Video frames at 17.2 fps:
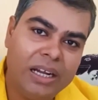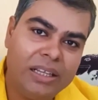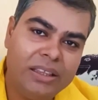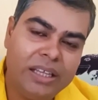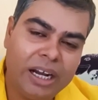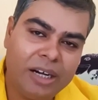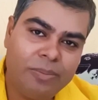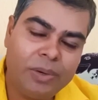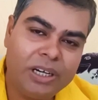At
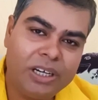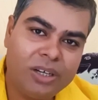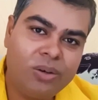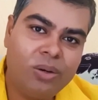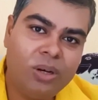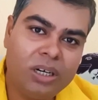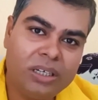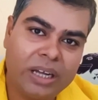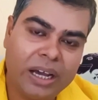that
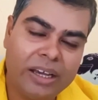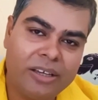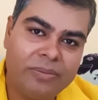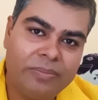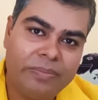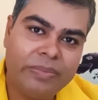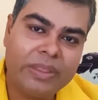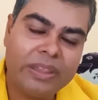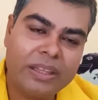particular
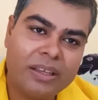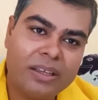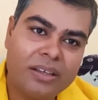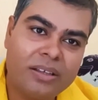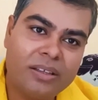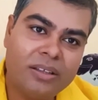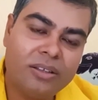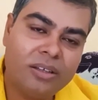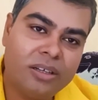time,
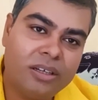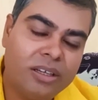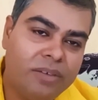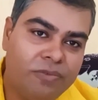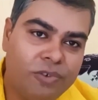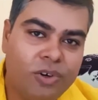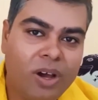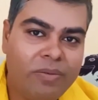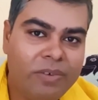
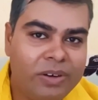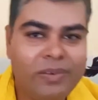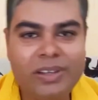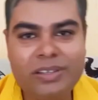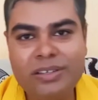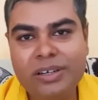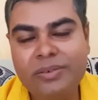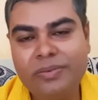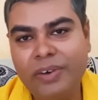if you have
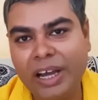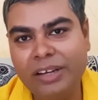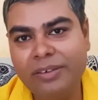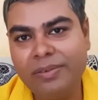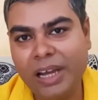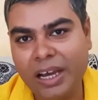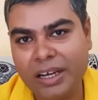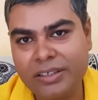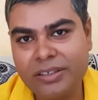invested
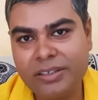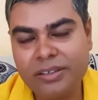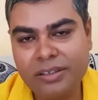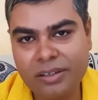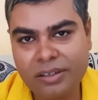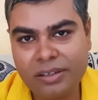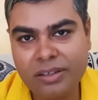5 lakhs,